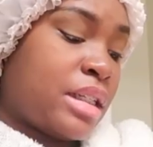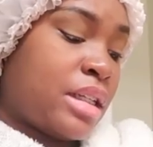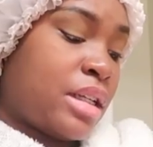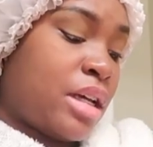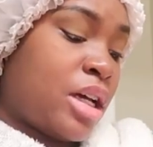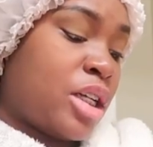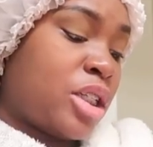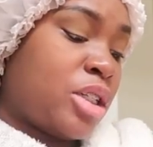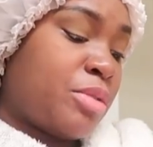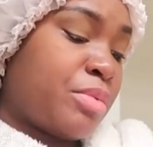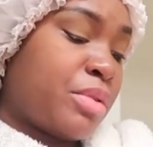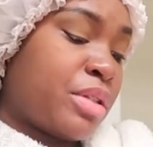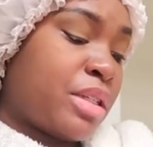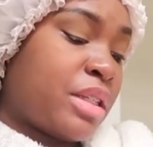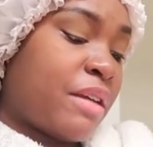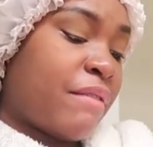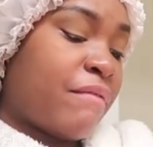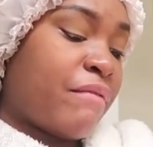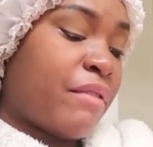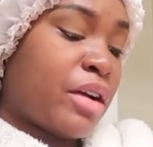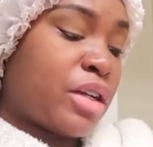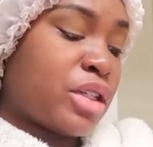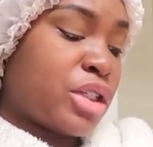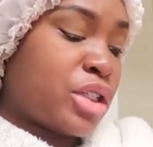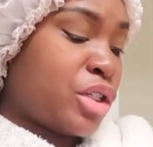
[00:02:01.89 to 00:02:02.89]
it's
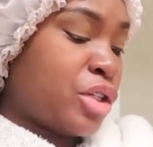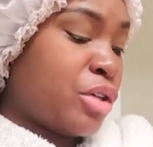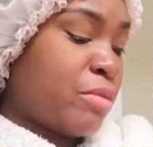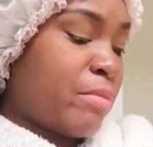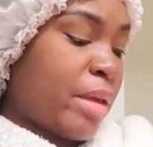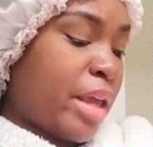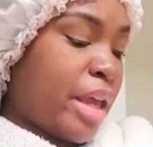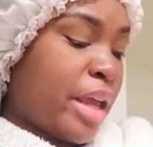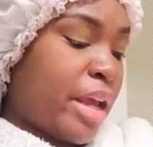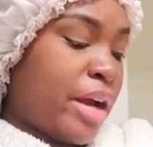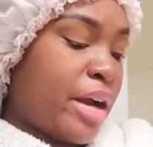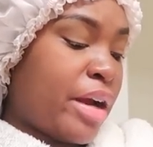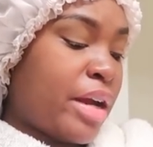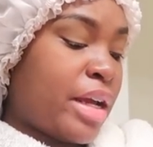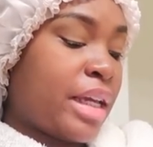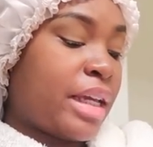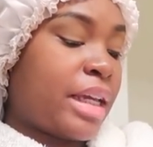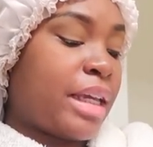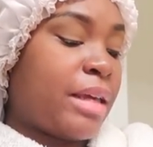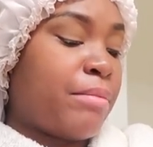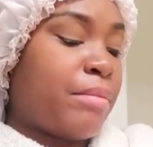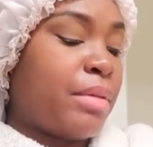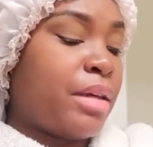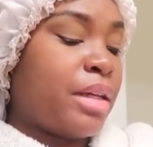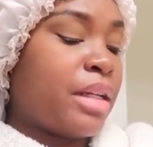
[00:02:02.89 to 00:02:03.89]
100% virgin human hair.
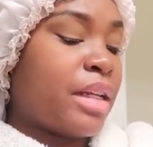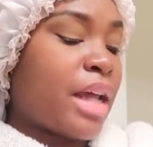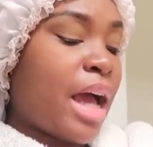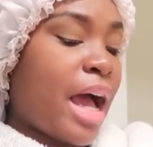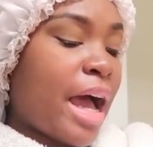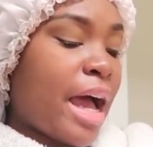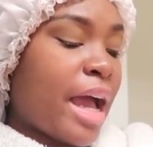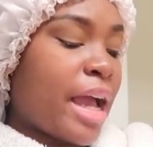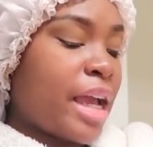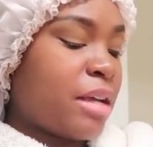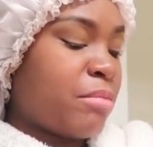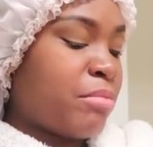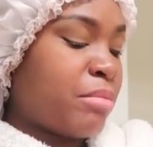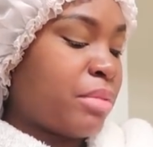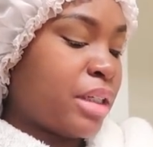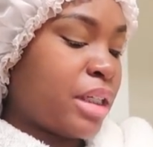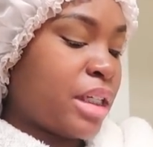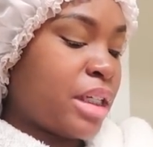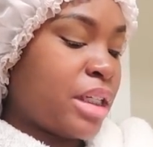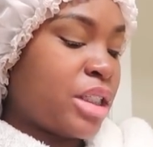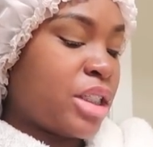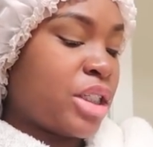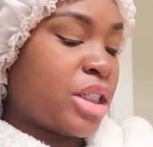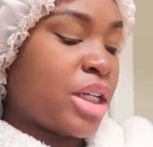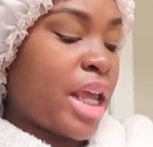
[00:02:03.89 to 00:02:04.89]
It can be dyed,
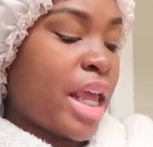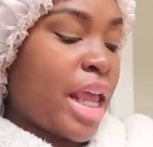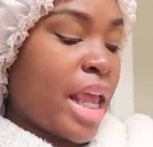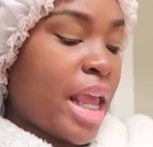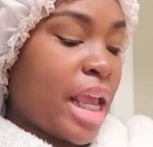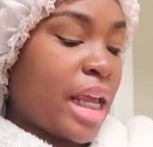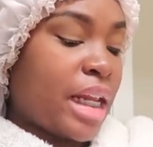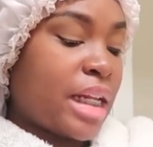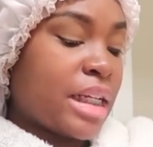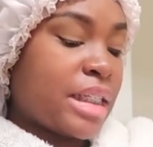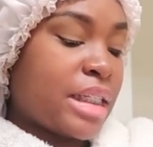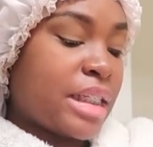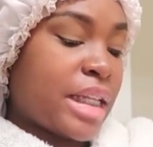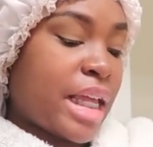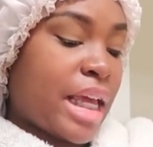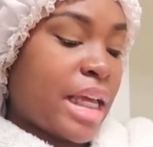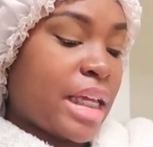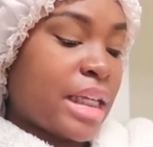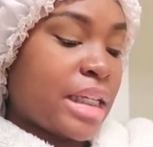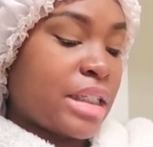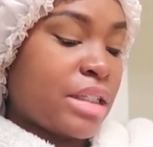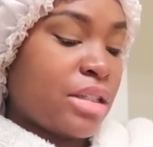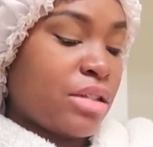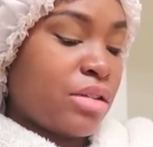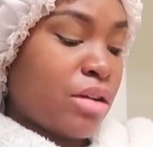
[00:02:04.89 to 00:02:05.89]
bleached, and it
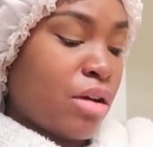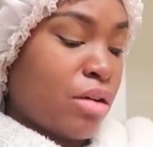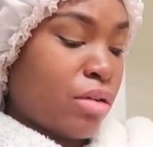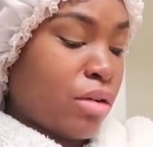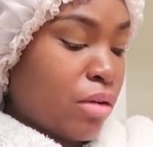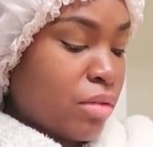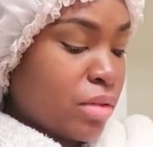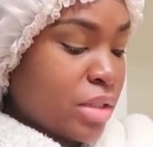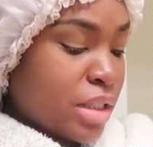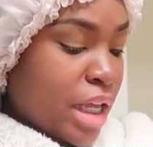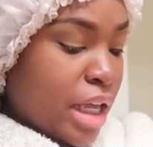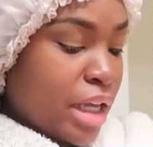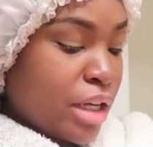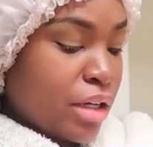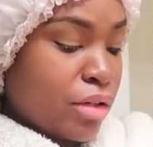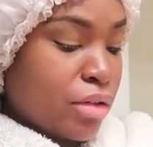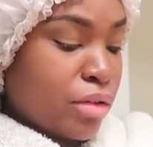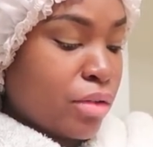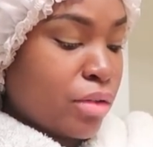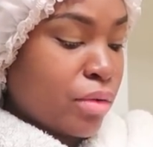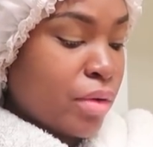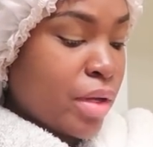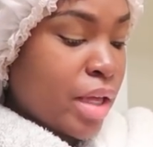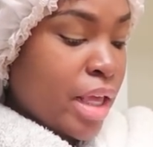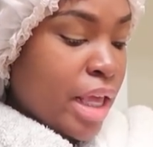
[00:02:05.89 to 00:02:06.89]
says, you know, no
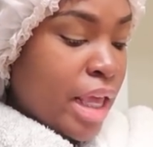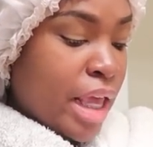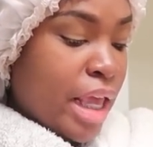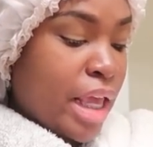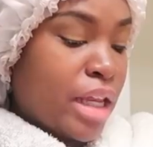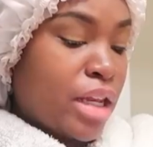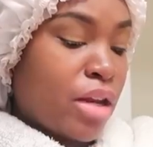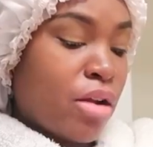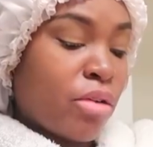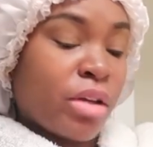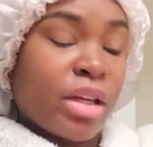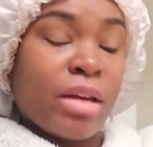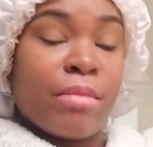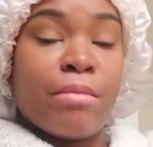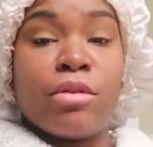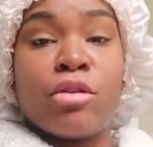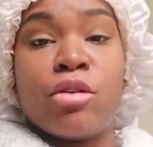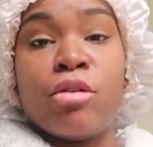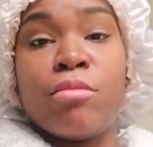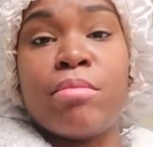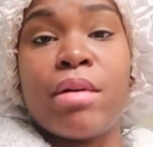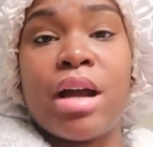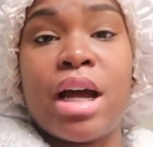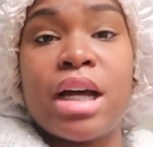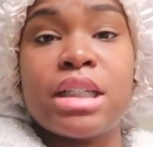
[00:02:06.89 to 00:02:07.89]
tangle and no
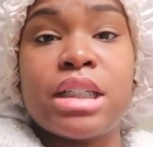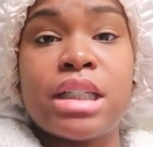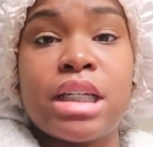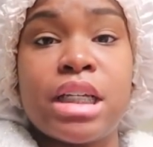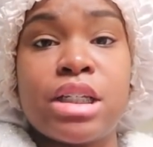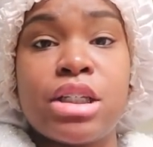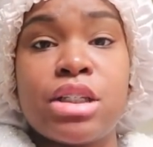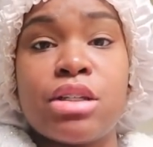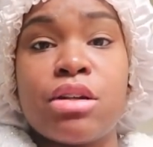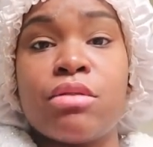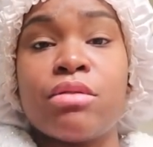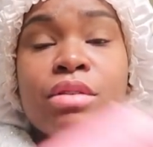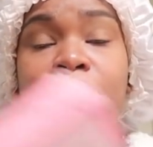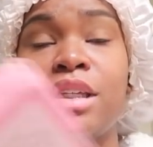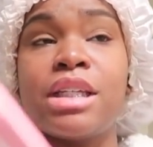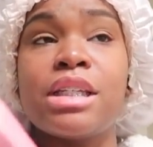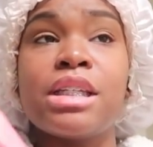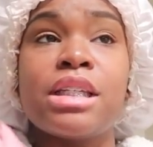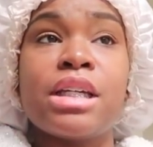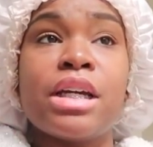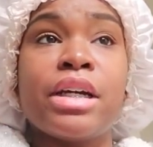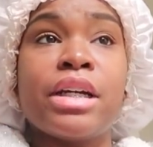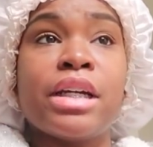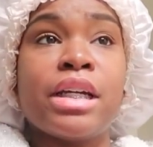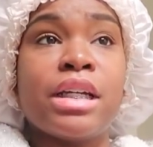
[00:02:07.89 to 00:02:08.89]
chemical process. So
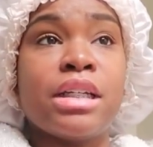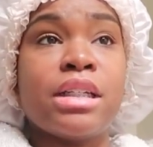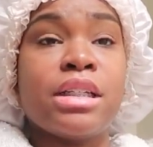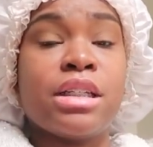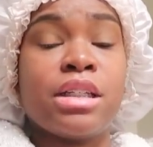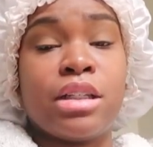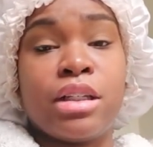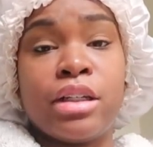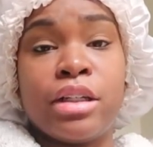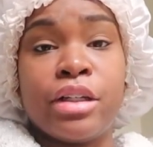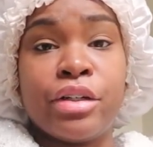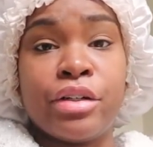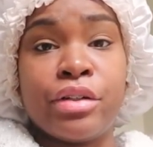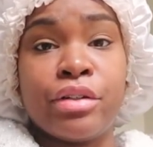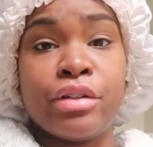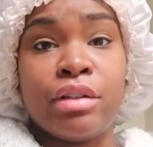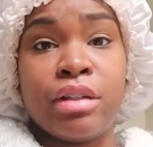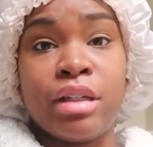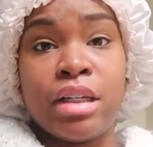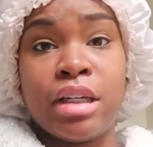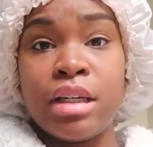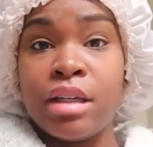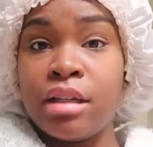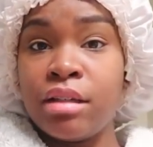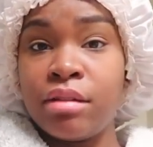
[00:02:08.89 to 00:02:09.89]
this hair is
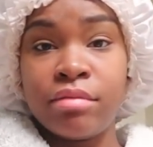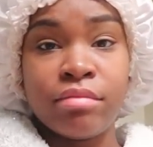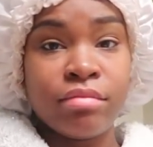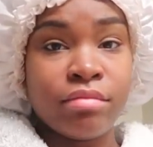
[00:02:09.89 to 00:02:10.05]
literally